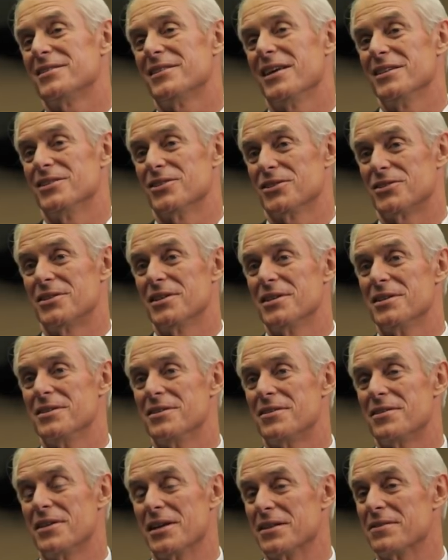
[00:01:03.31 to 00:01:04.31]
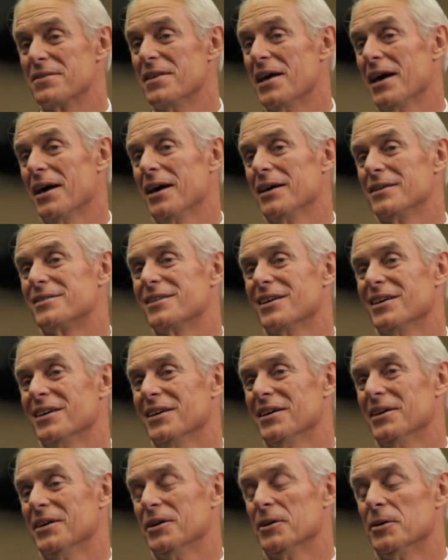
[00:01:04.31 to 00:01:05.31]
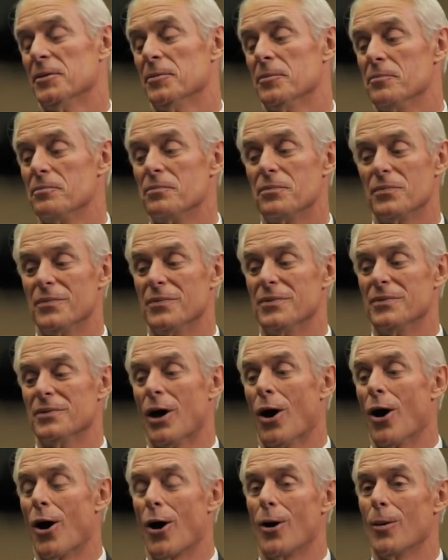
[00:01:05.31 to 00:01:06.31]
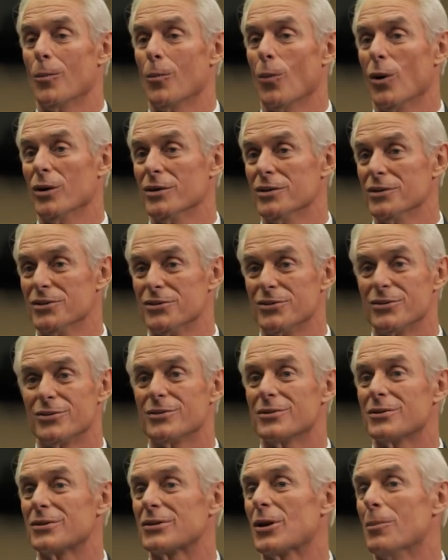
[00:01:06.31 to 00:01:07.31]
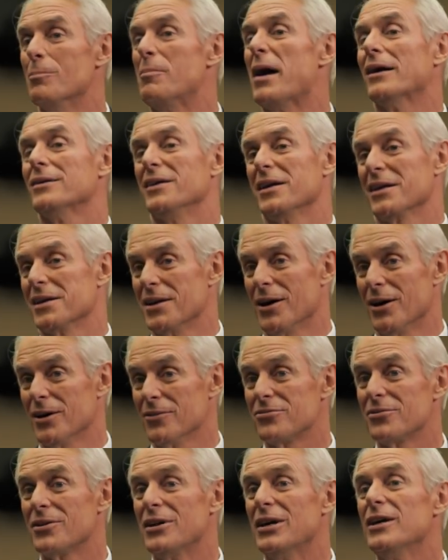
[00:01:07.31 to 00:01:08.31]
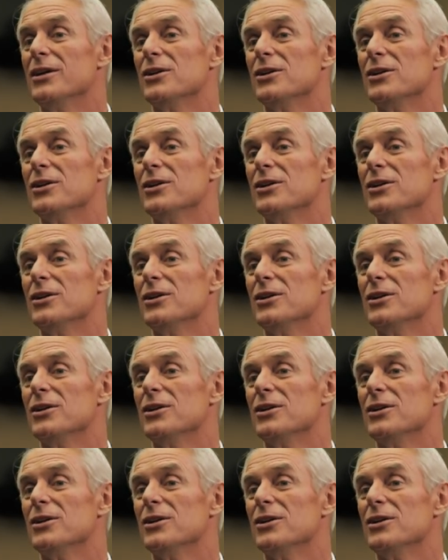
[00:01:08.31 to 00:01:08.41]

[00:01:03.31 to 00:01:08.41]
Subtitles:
they just didn't think that the harm was compelling enough